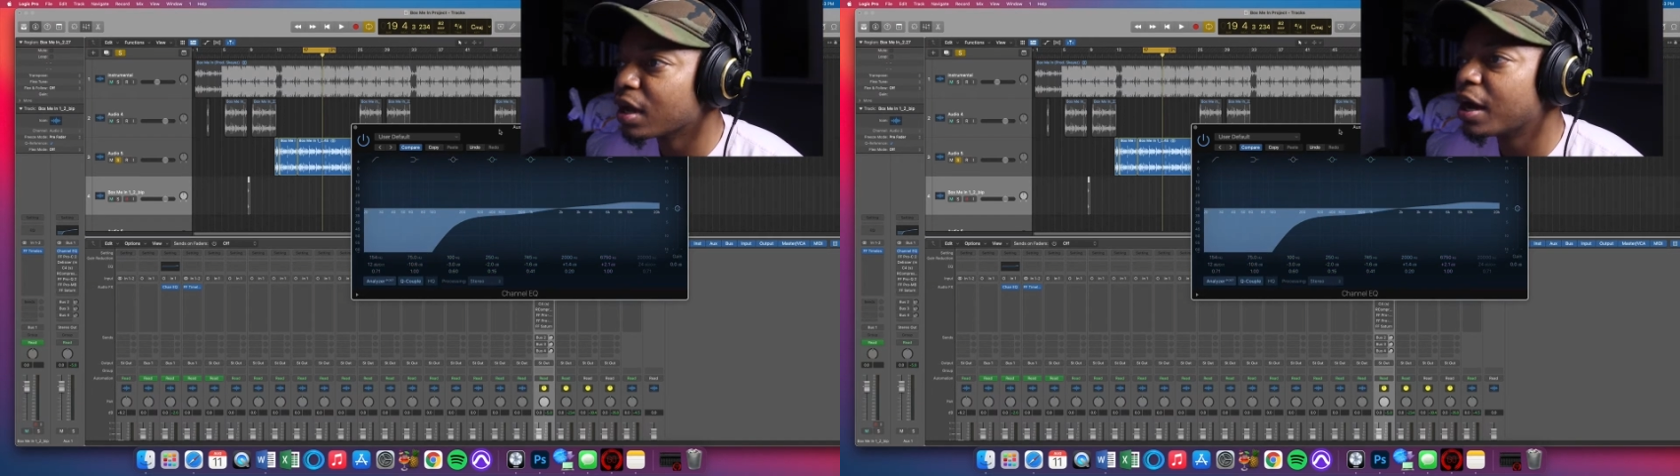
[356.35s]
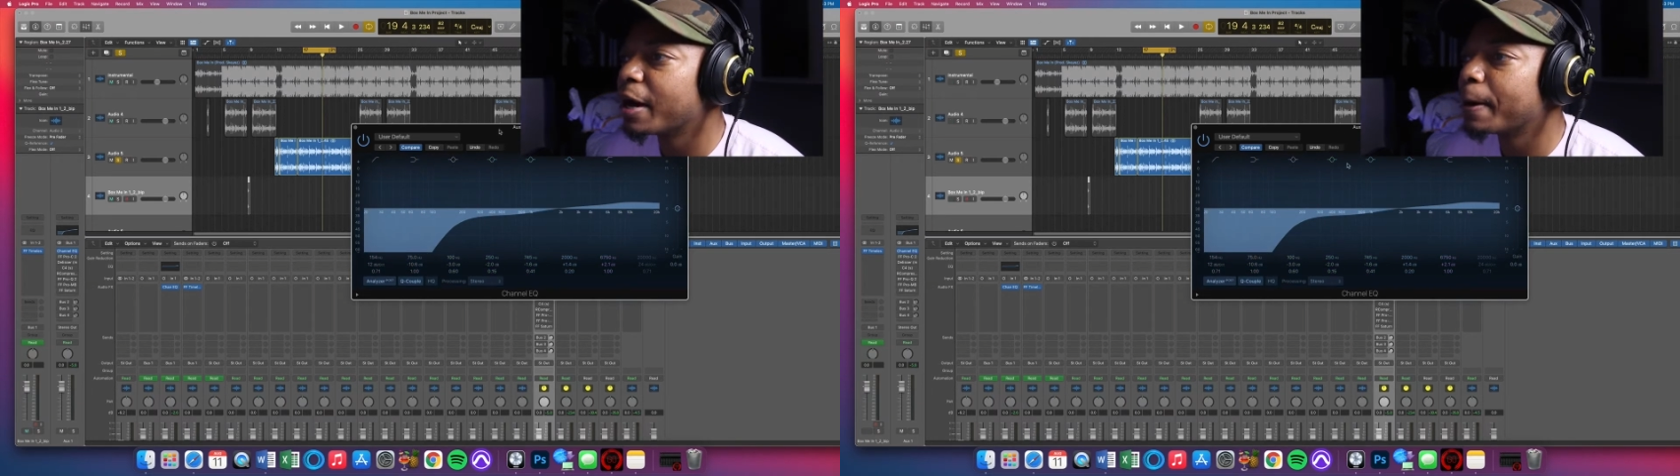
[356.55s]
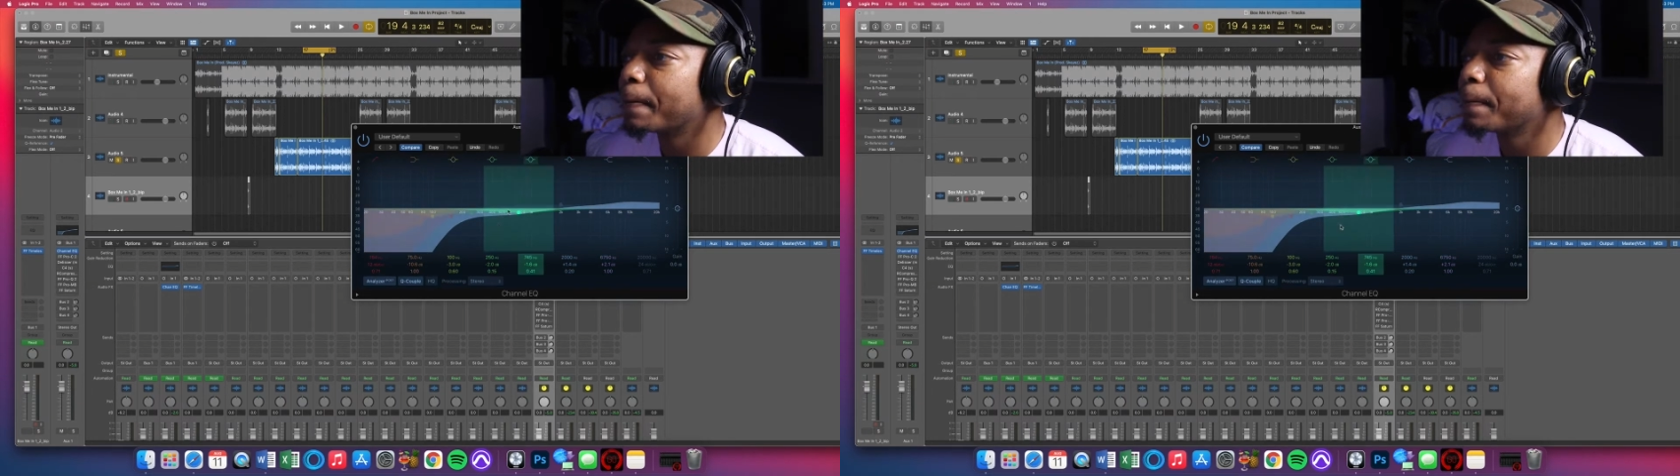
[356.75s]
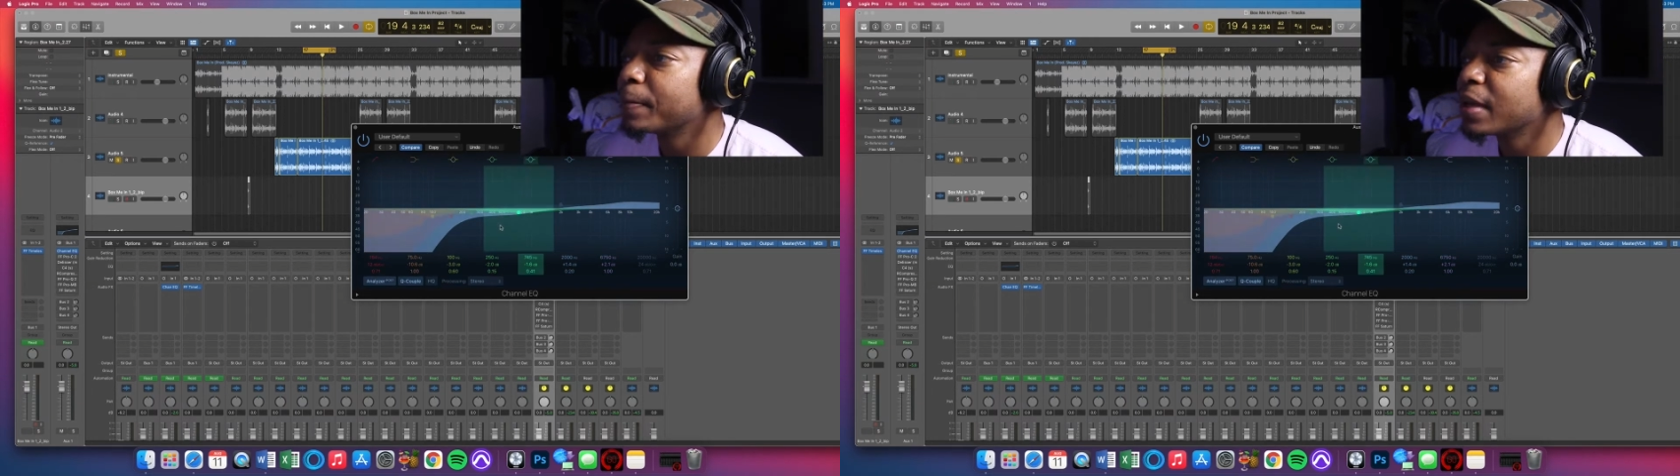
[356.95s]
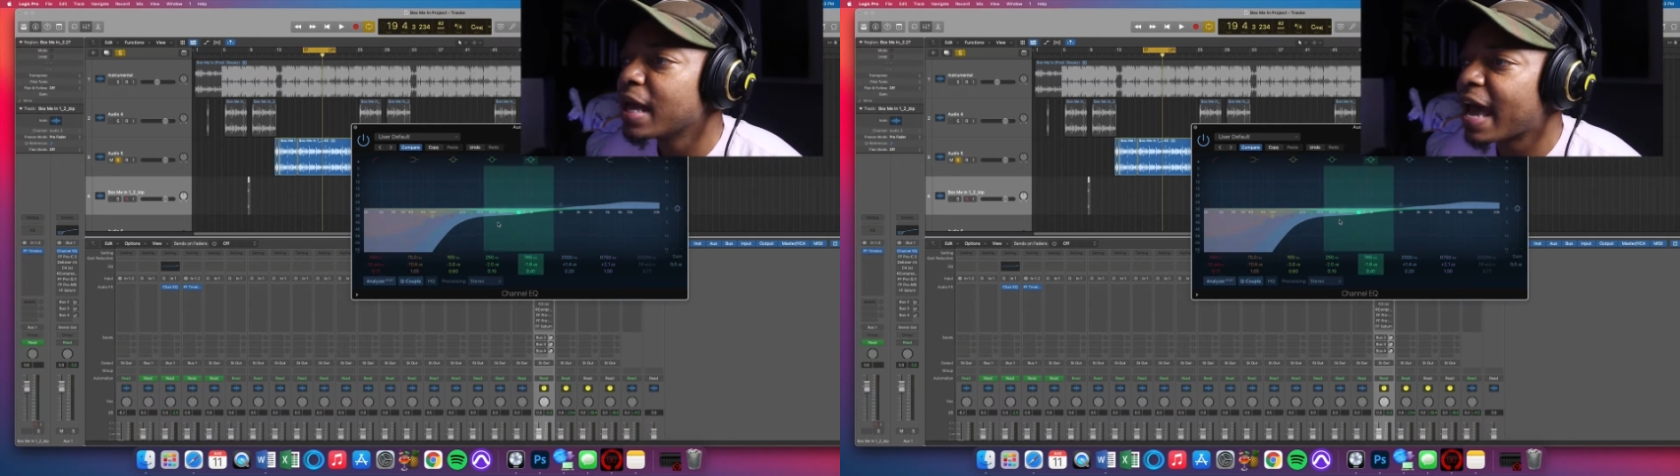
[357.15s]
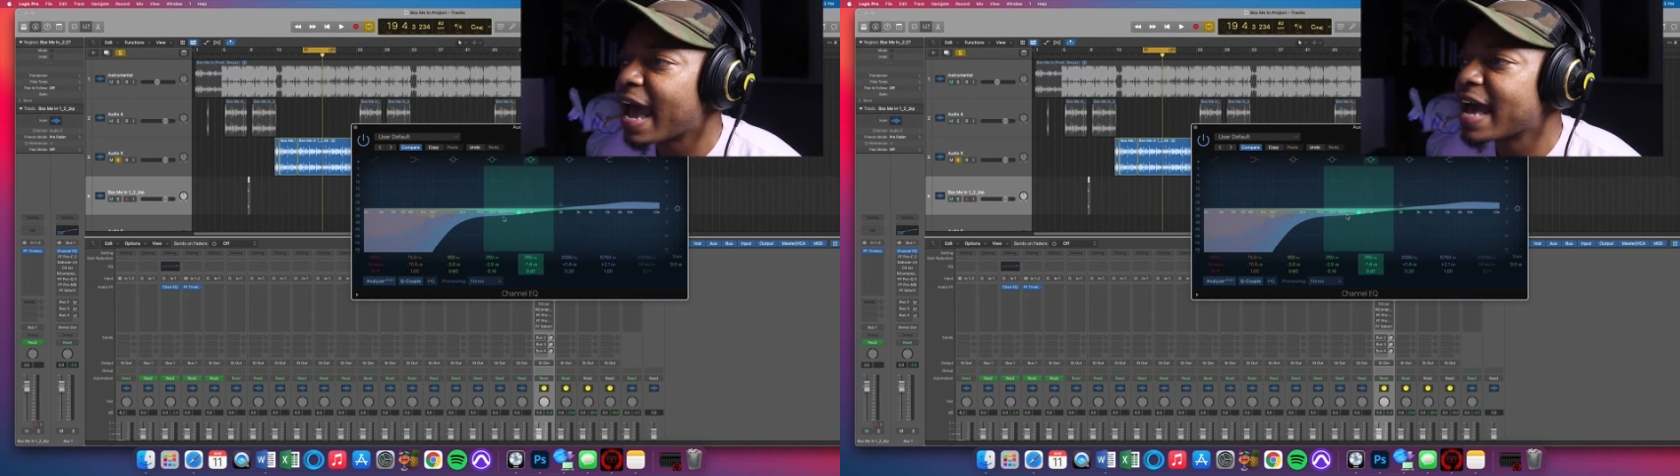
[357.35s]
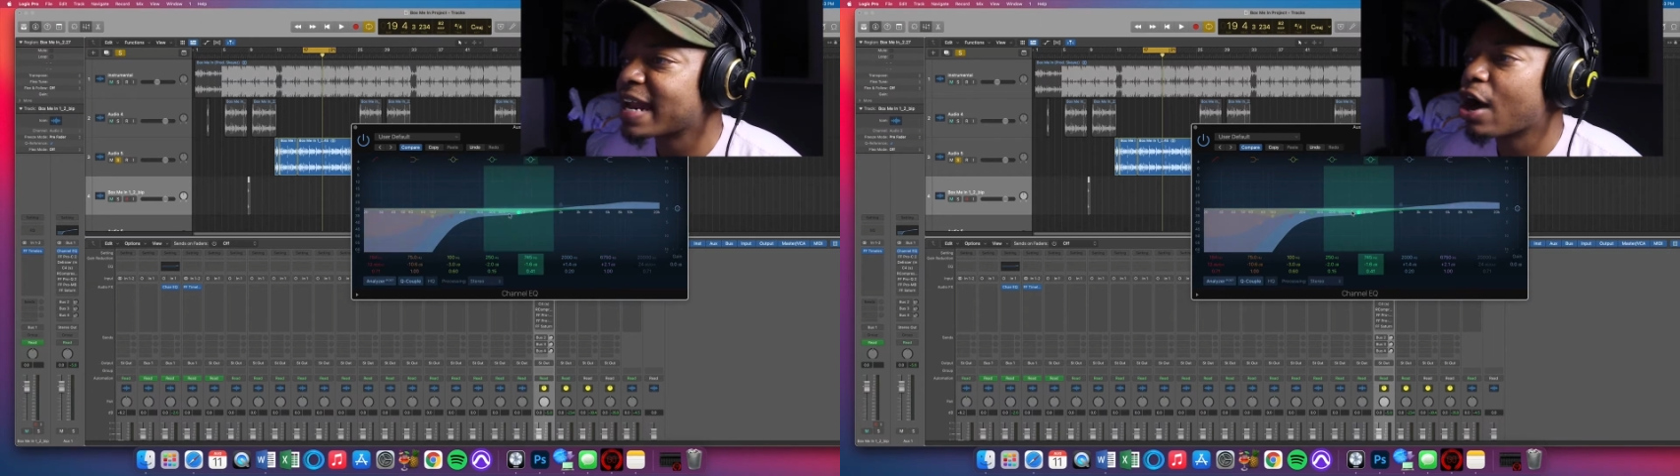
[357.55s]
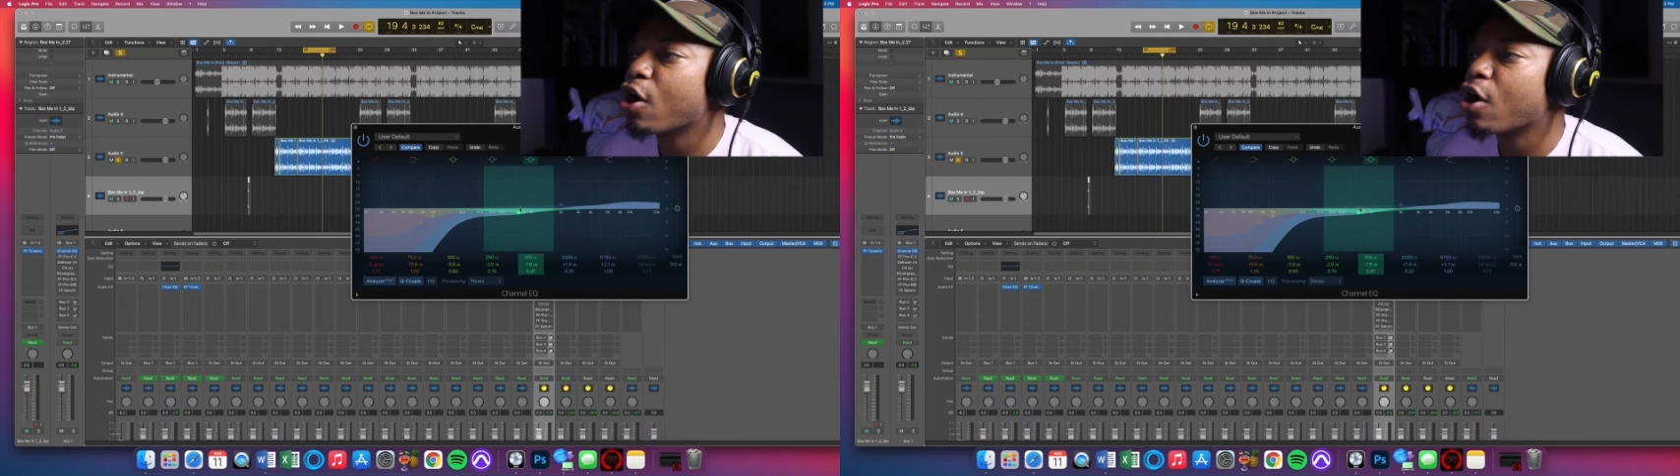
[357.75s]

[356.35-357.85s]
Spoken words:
And I